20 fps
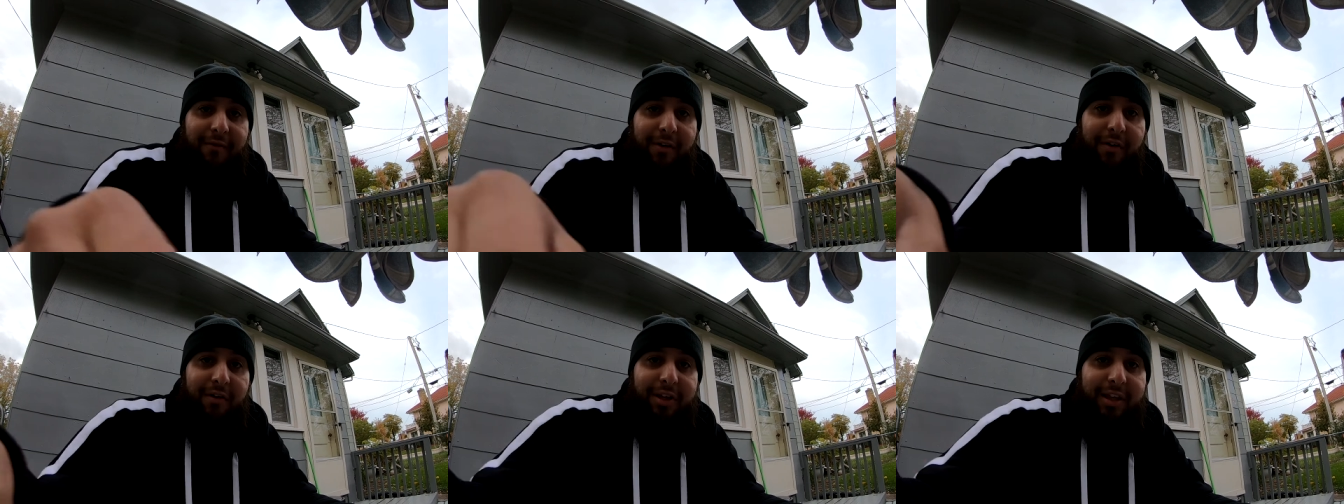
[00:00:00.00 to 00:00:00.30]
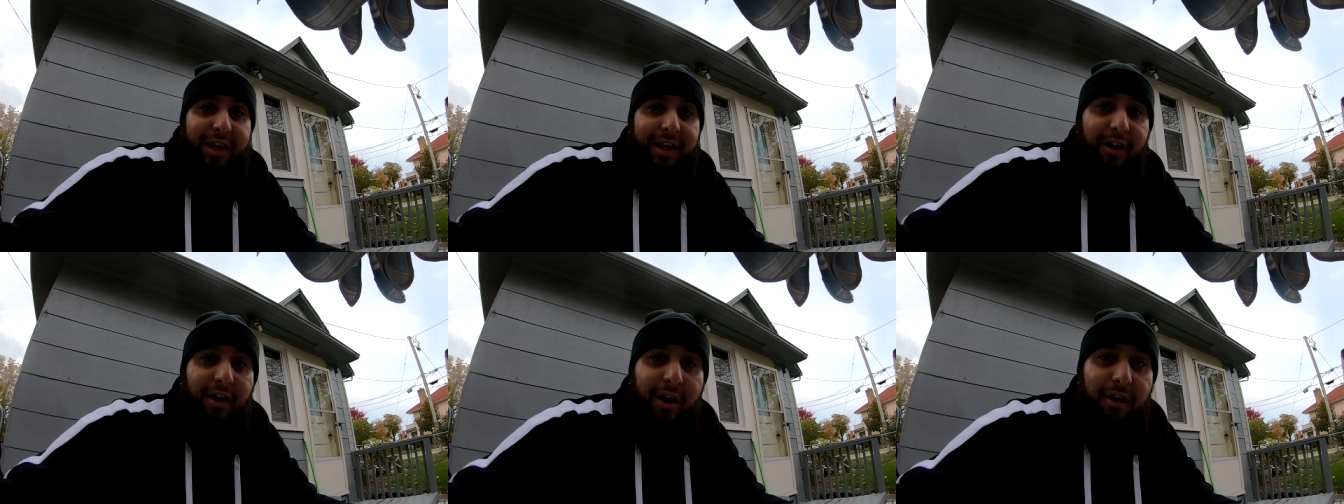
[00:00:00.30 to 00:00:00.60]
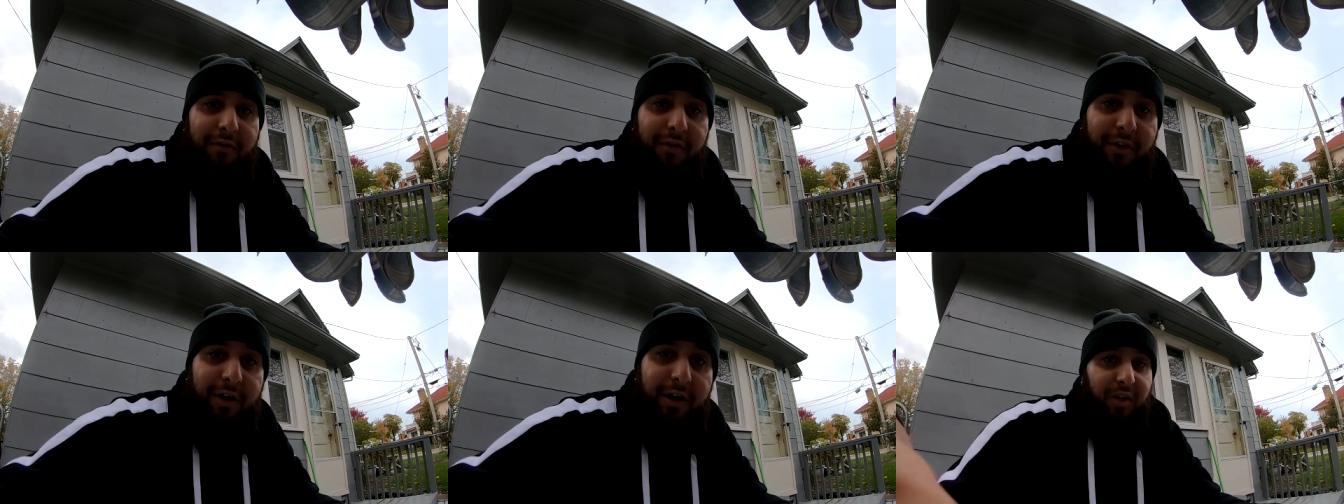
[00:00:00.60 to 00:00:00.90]
have everything
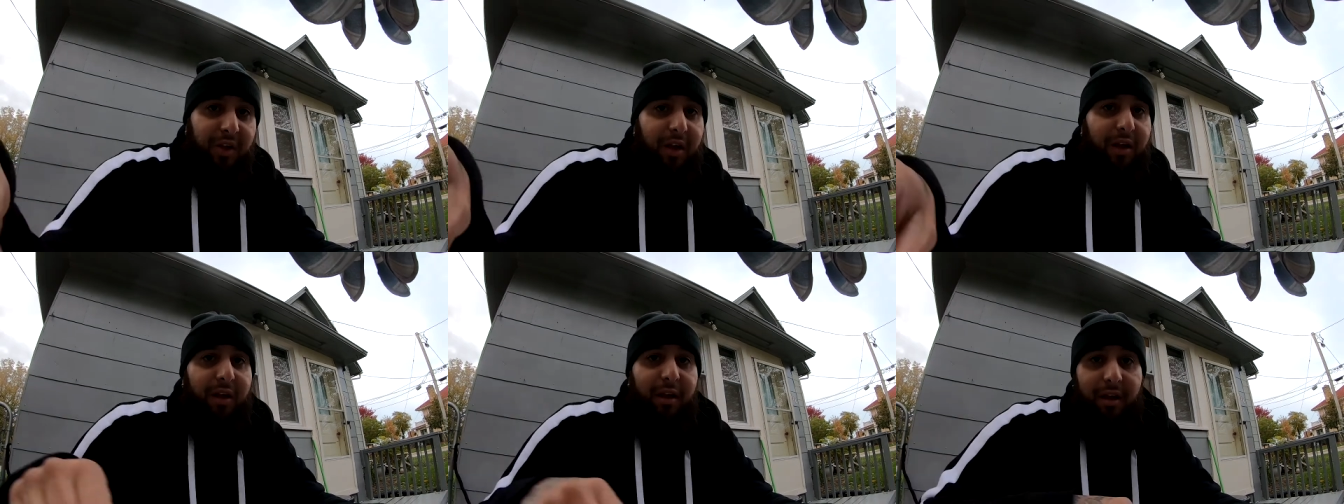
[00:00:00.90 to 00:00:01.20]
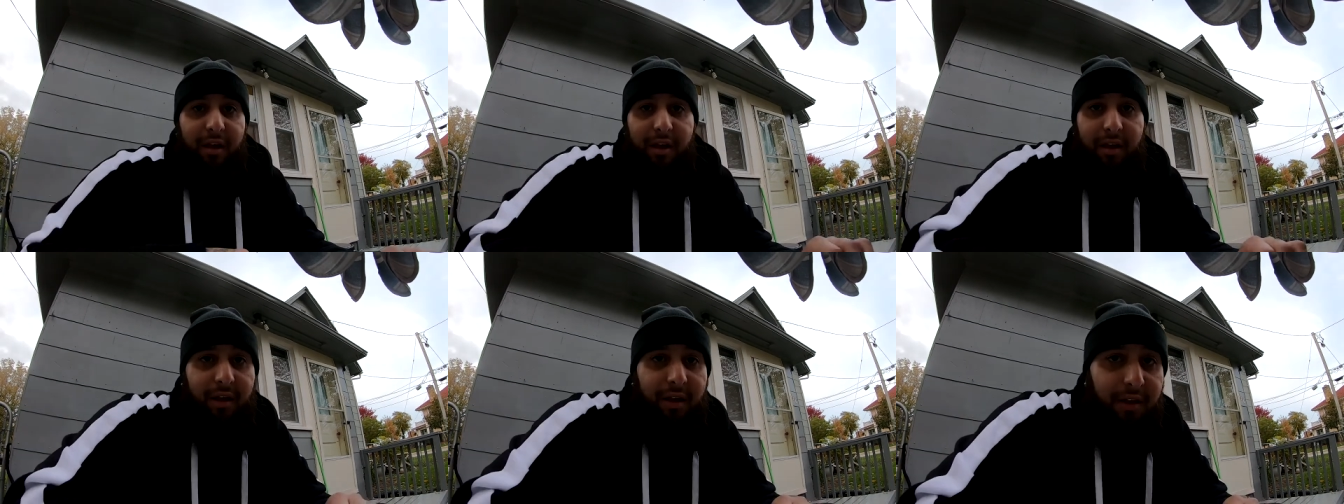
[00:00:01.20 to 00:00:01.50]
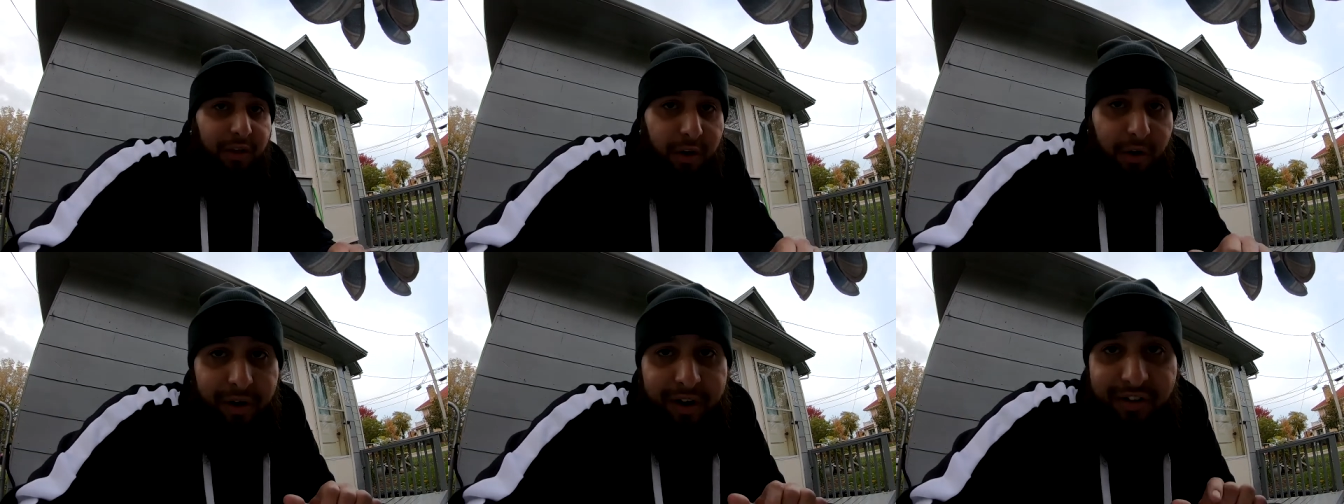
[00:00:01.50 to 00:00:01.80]
covered.
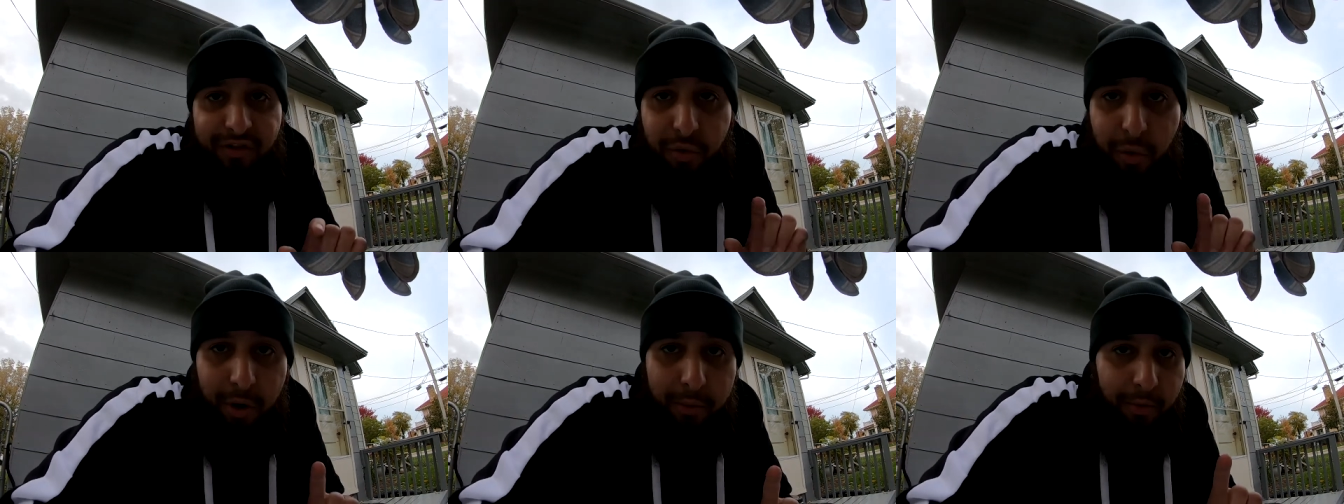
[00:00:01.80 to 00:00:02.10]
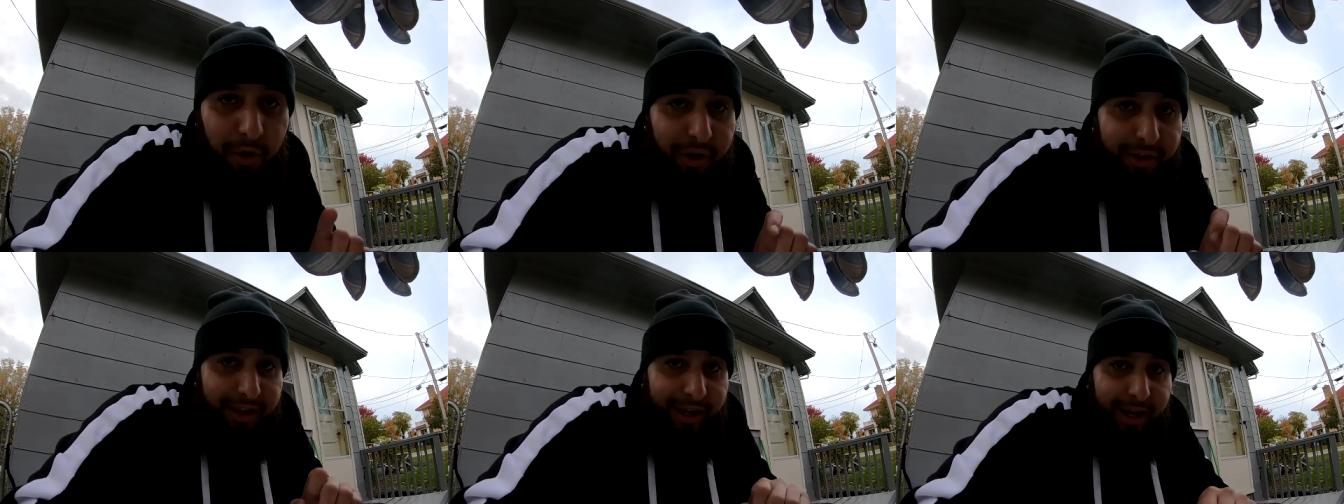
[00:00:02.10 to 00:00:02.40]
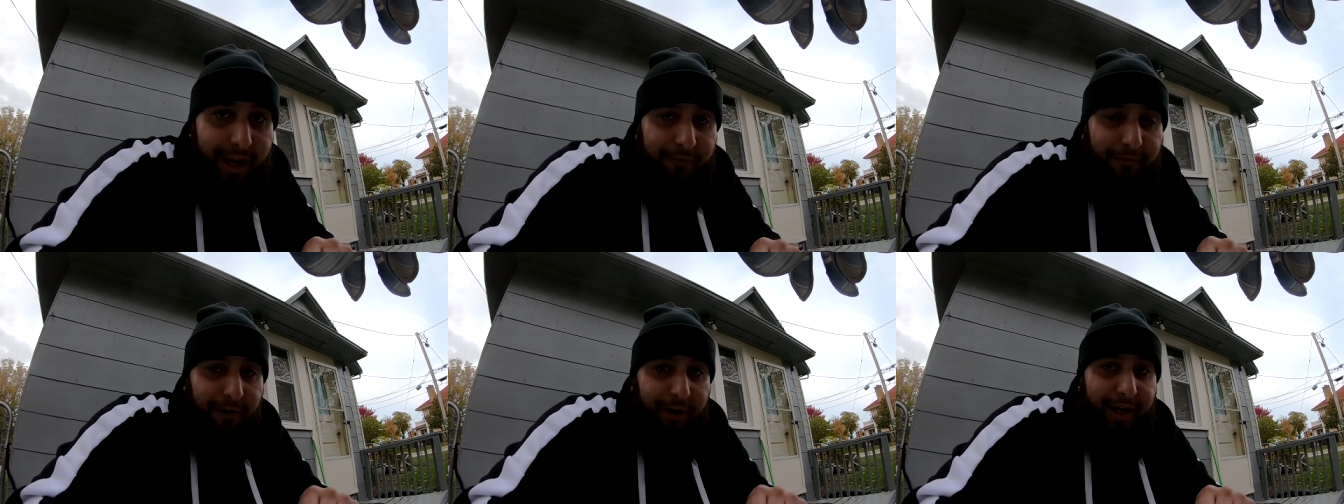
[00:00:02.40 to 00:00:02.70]
There is one more
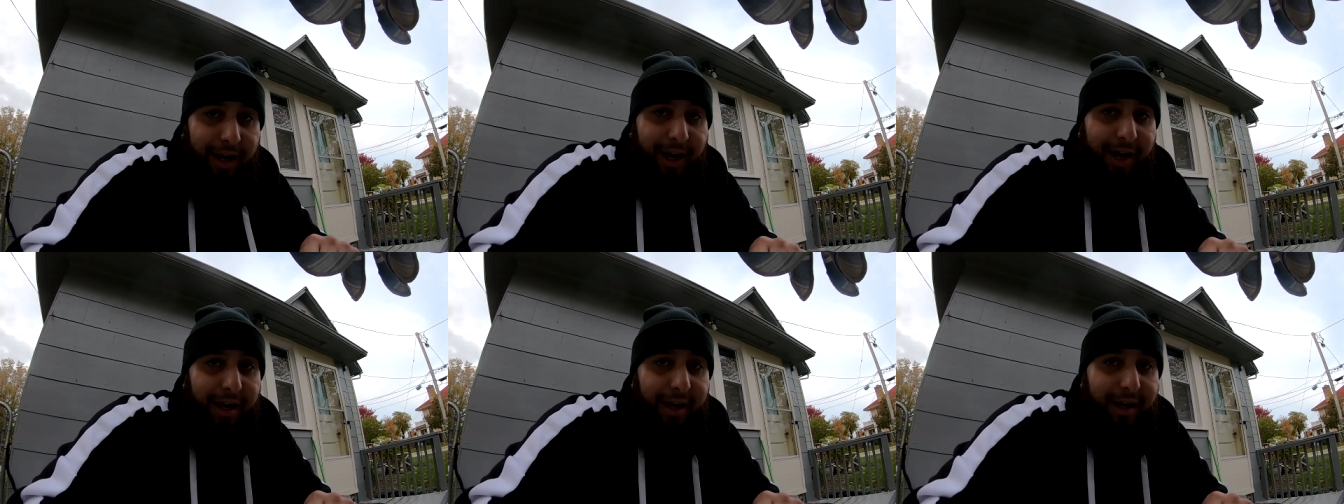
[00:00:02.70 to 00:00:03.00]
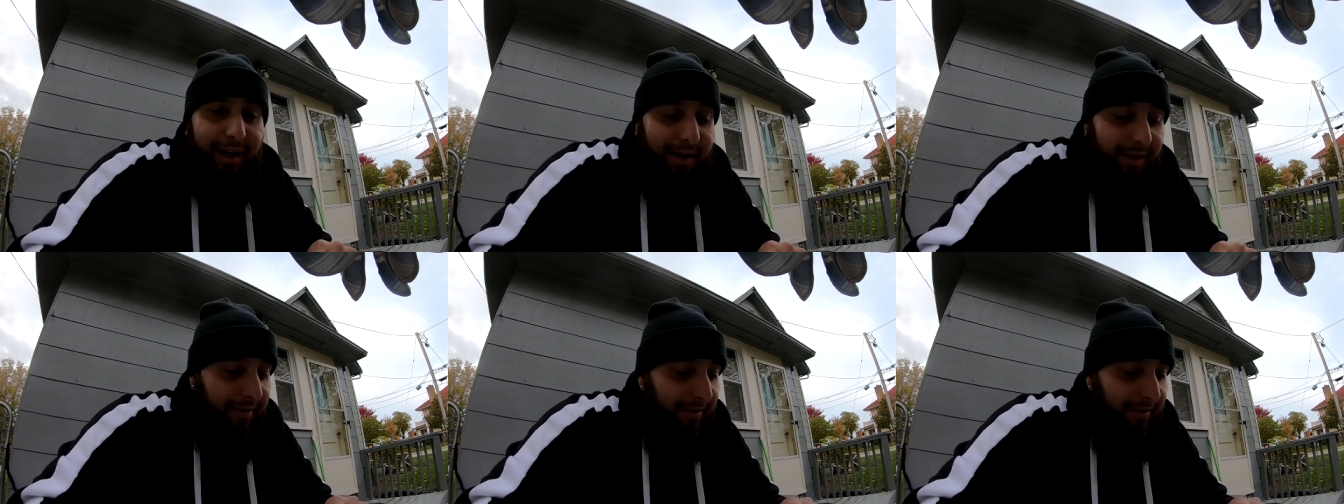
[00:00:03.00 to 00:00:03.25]
thing I forgot.